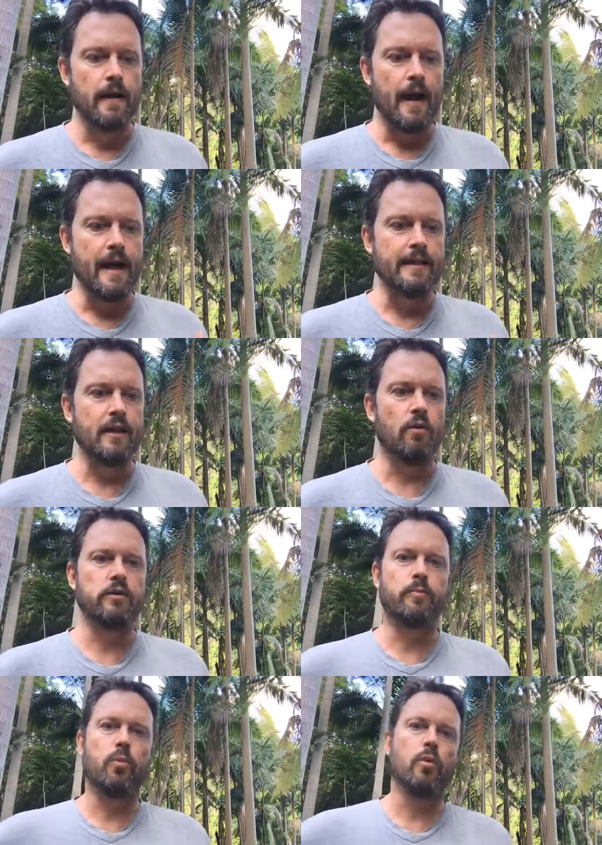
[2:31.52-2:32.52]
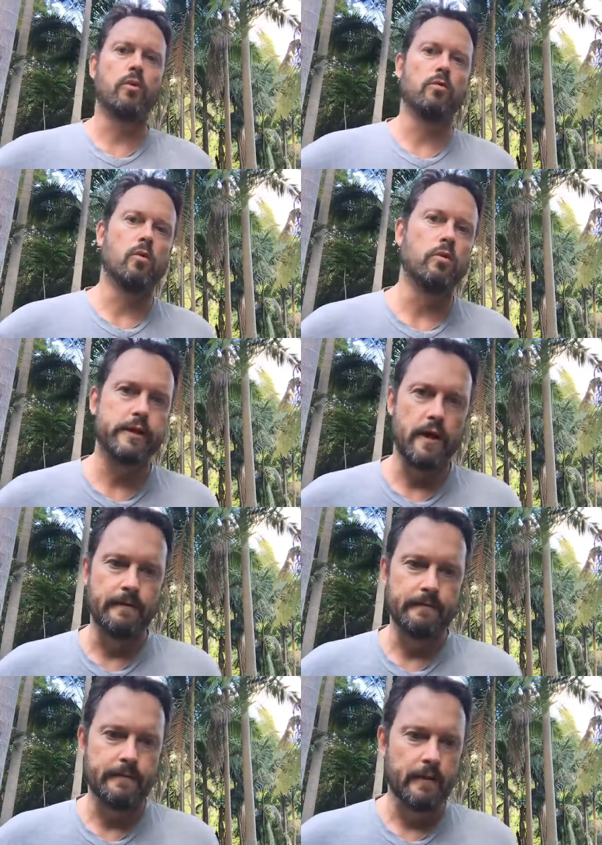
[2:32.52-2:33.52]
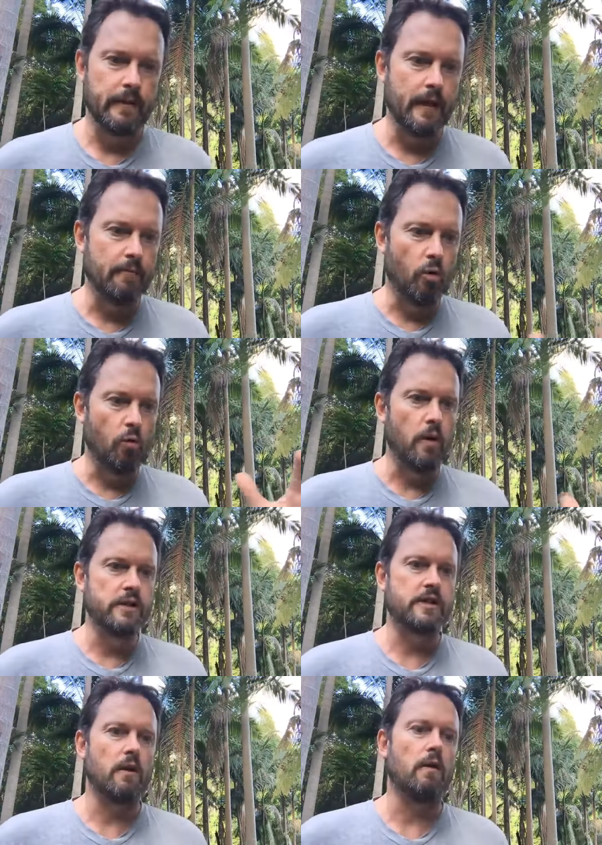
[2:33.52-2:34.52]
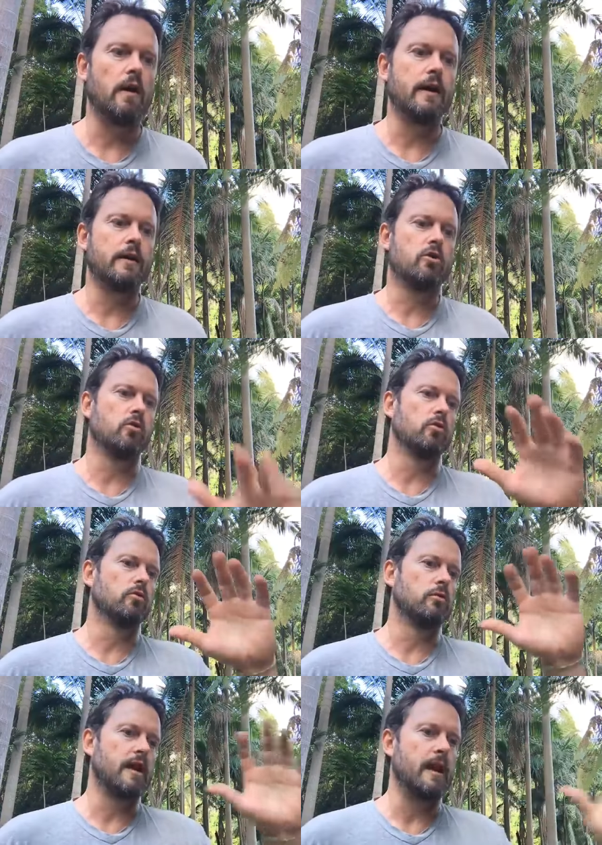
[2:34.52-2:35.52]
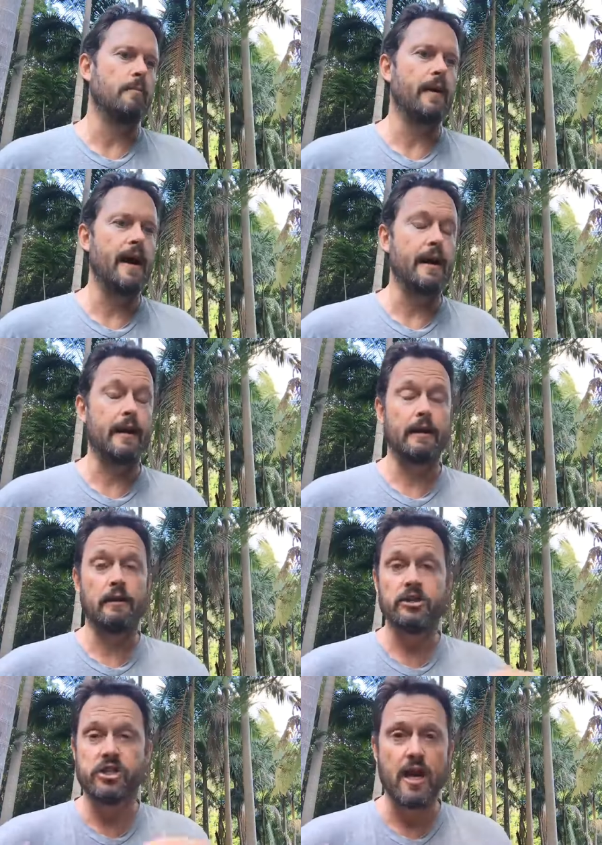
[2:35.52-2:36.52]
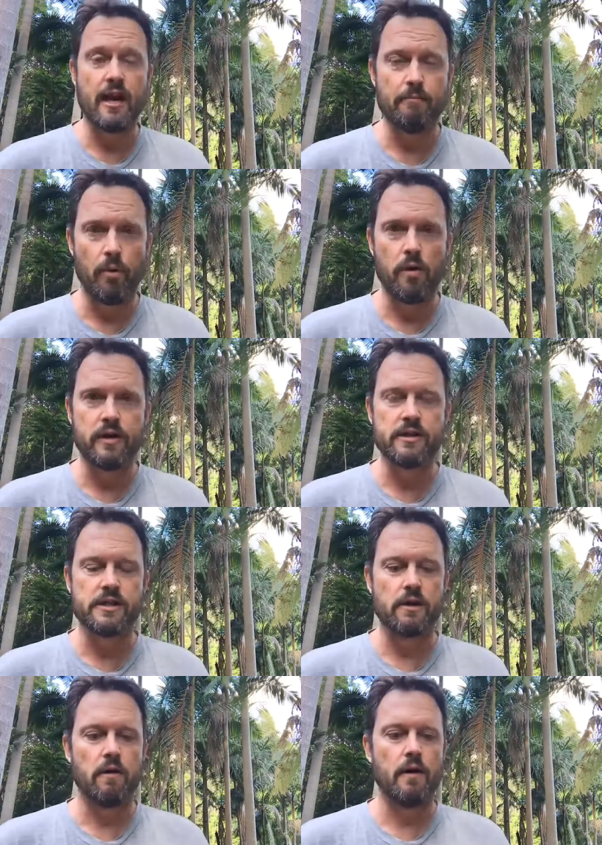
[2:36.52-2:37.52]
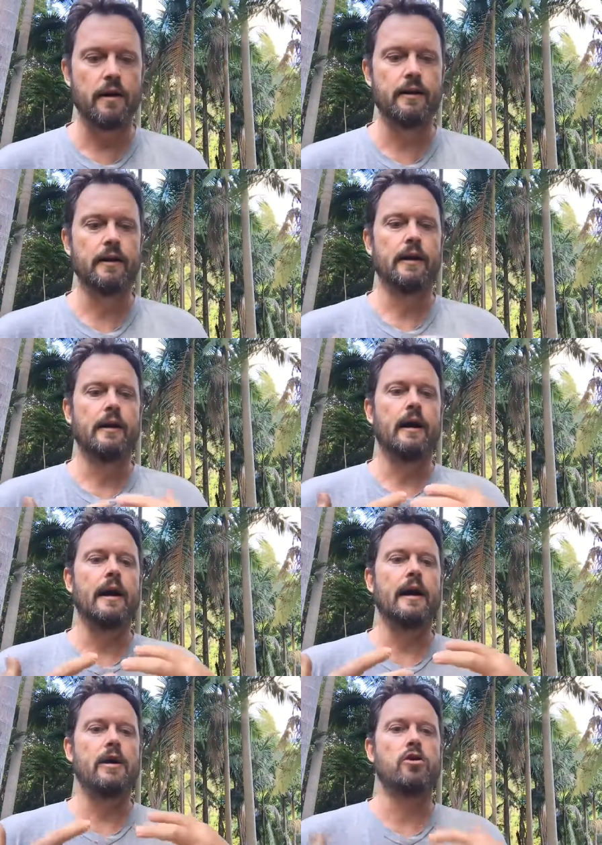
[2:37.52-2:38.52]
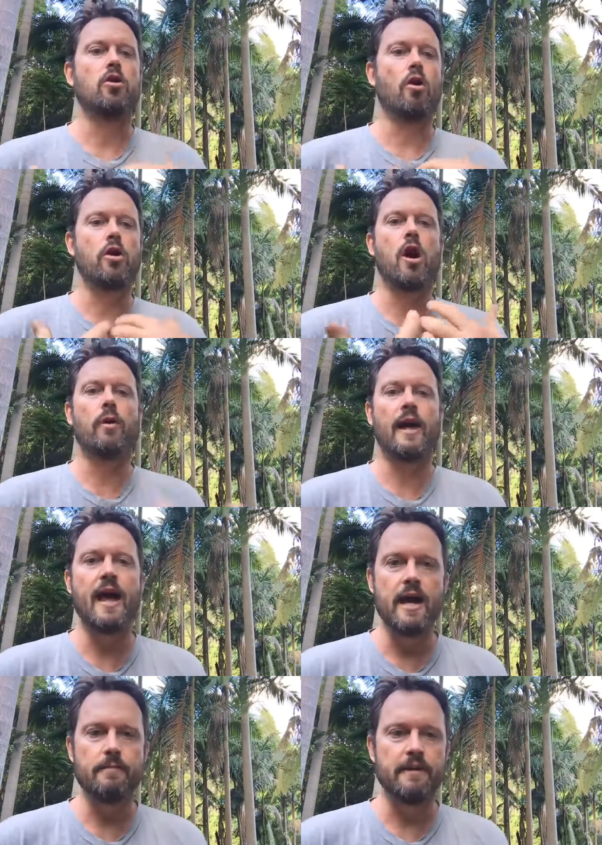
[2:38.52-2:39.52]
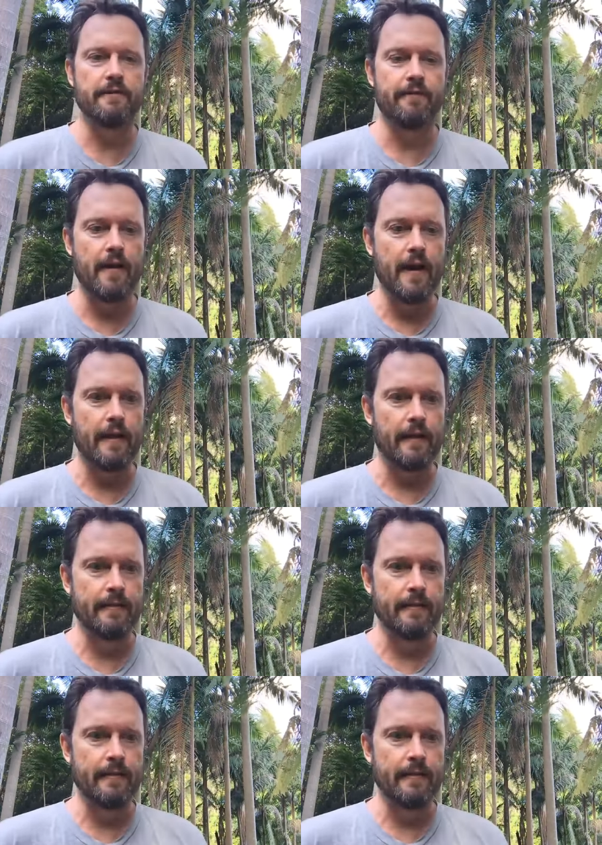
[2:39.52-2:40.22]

And then I deployed to a war zone. Yep, almost die, cool, come back, shattered bloke inside, uh, not knowing how to be a father.